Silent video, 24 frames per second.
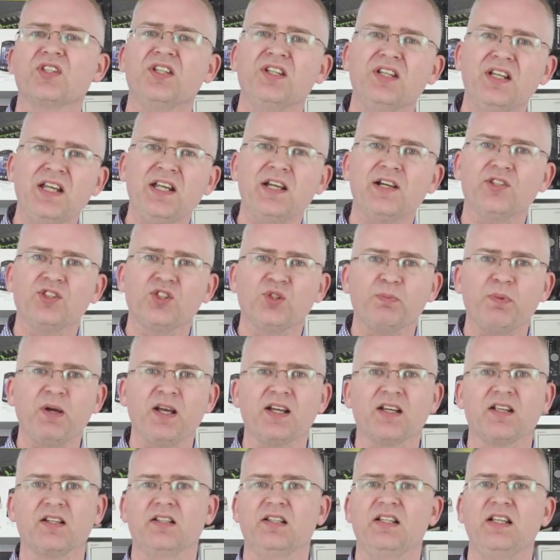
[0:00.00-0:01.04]
the Neo
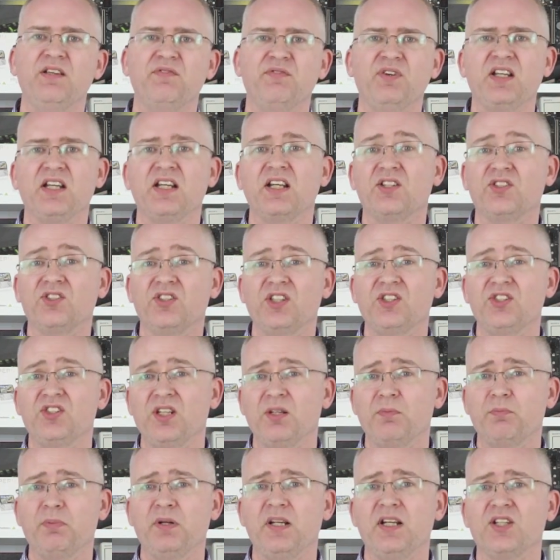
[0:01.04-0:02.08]
spec, leaving
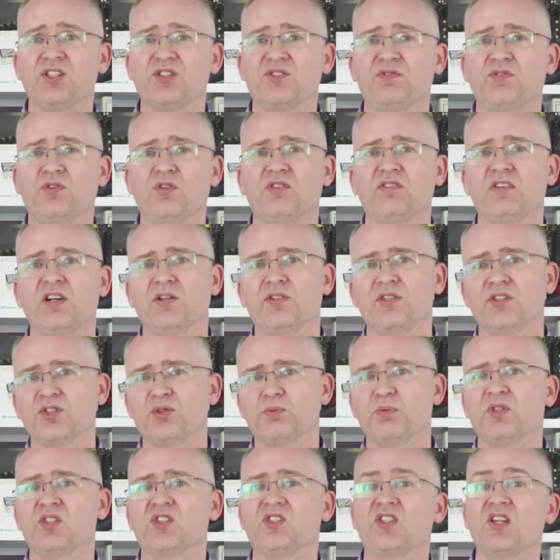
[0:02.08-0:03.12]
existing PS4
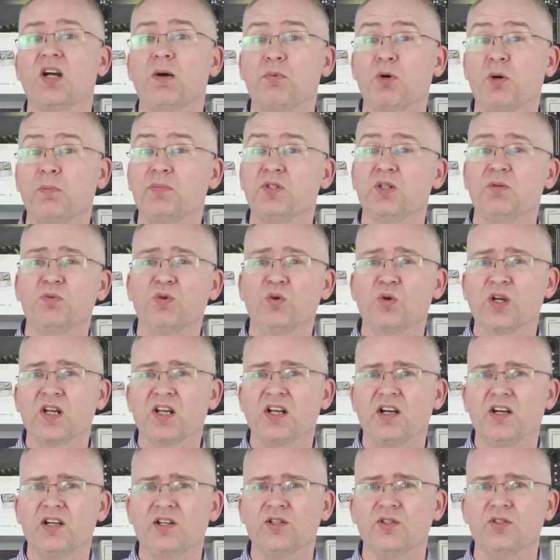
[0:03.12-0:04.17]
owners with suboptimal
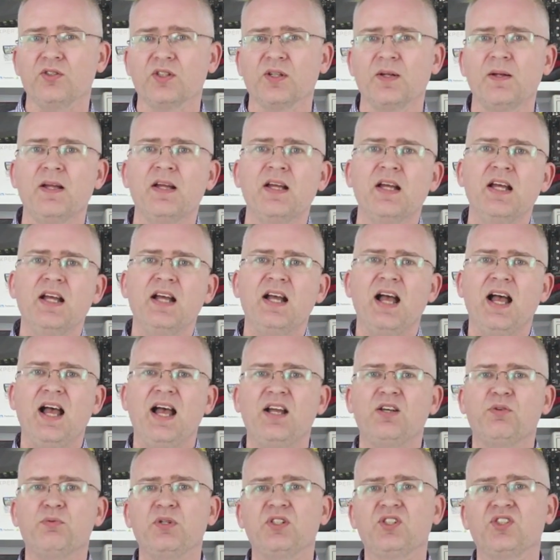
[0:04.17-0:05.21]
code.
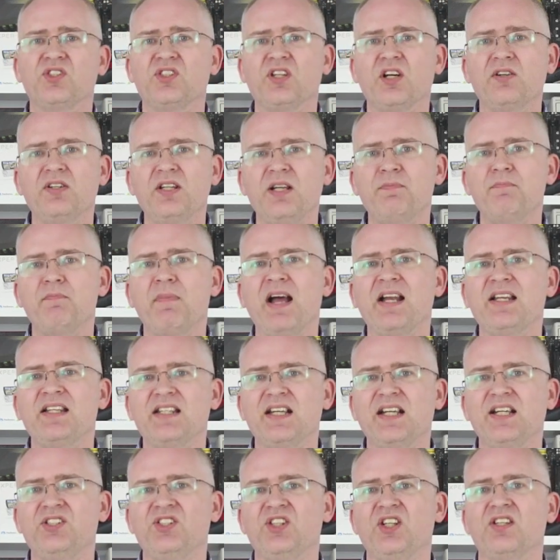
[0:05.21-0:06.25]
And with Sony
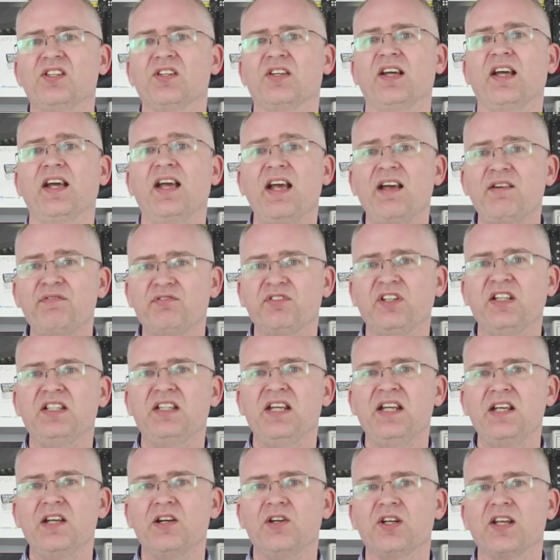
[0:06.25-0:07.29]
mandating that every
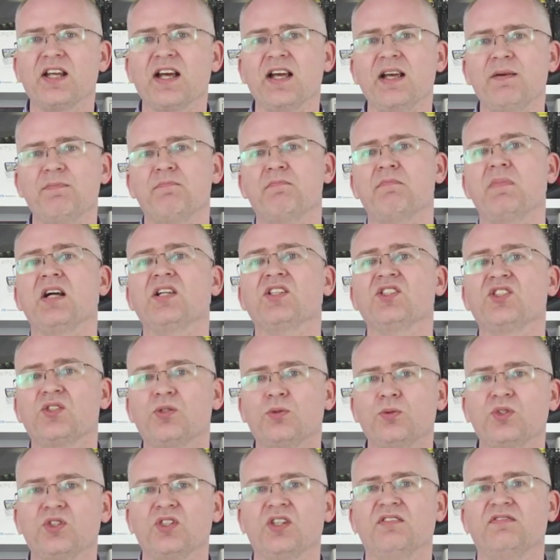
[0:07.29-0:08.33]
Neo game must
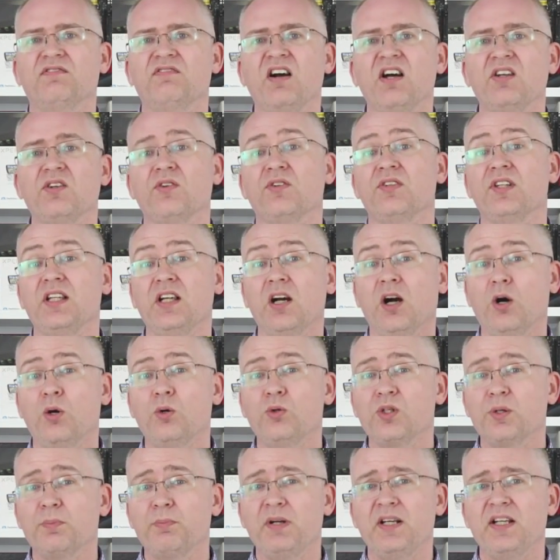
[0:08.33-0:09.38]
also run on the
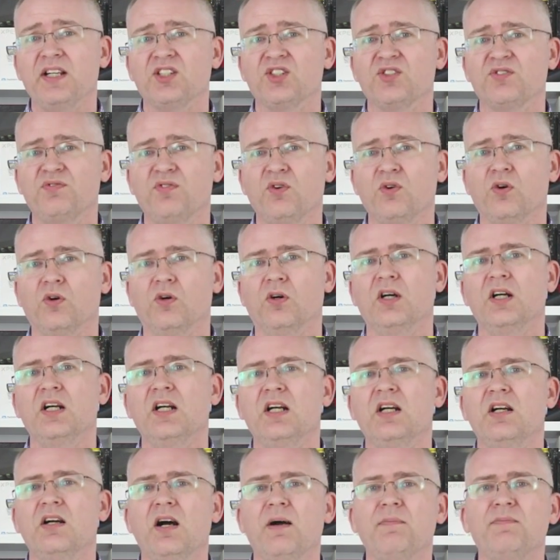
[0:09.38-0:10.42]
older PS4,
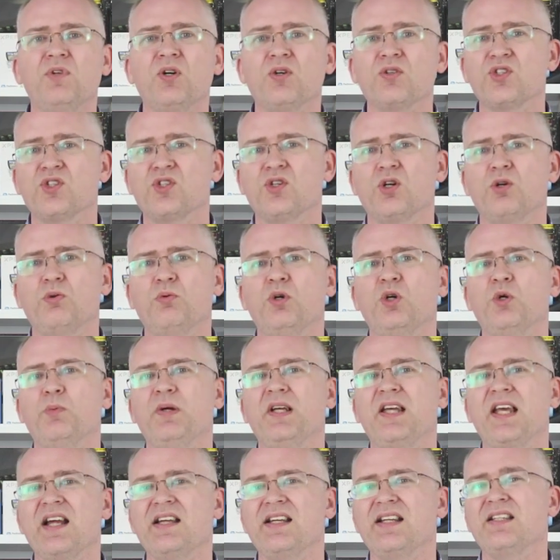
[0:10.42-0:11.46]
I'm not sure we'll
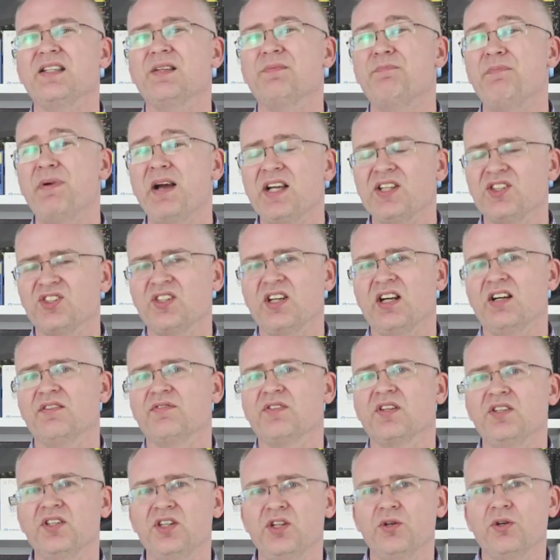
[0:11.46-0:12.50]
be getting the best out
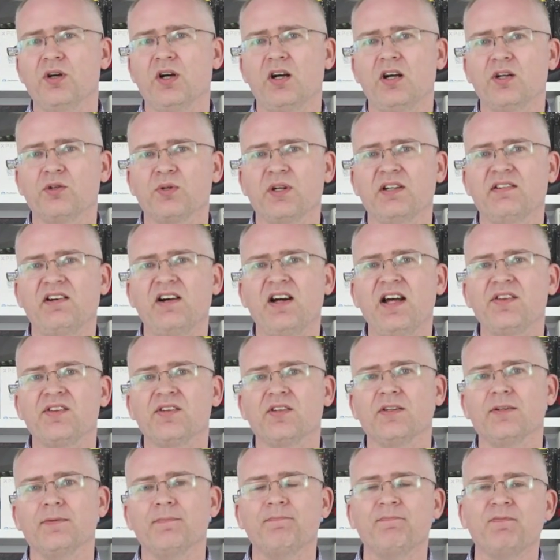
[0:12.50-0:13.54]
of the new hardware
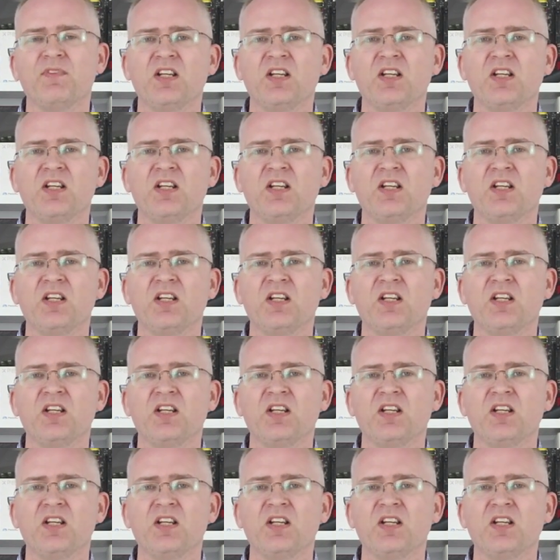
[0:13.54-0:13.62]
either.